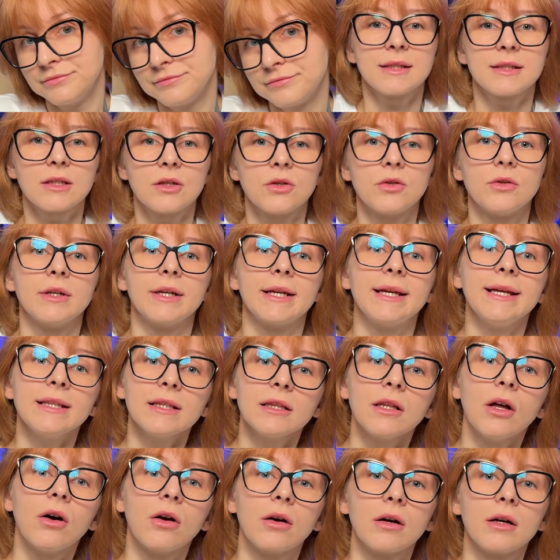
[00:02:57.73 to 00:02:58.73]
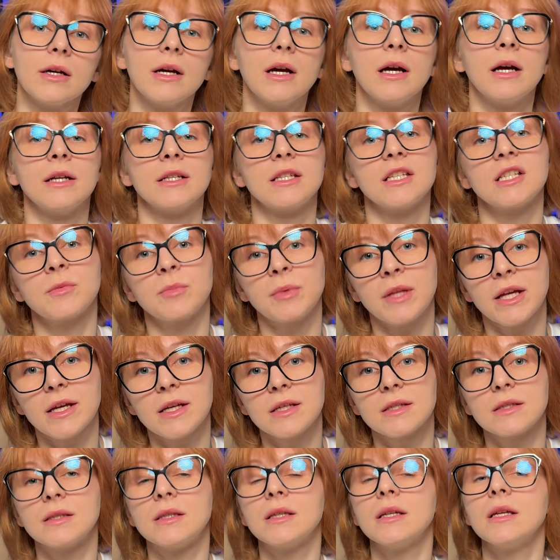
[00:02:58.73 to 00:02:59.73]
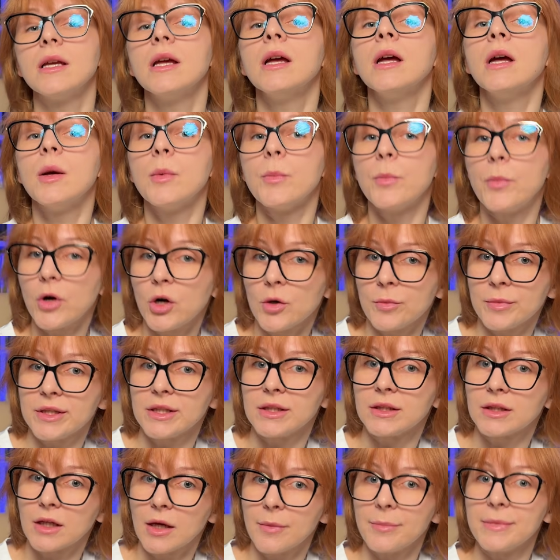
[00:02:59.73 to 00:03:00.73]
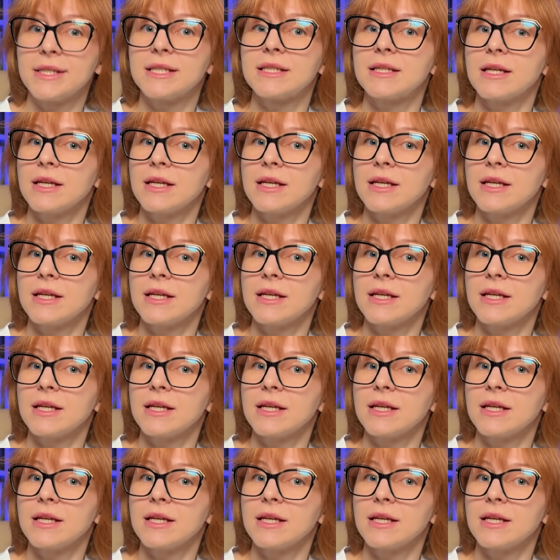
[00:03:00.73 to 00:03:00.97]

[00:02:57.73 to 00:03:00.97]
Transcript: So git log displays the permanent commit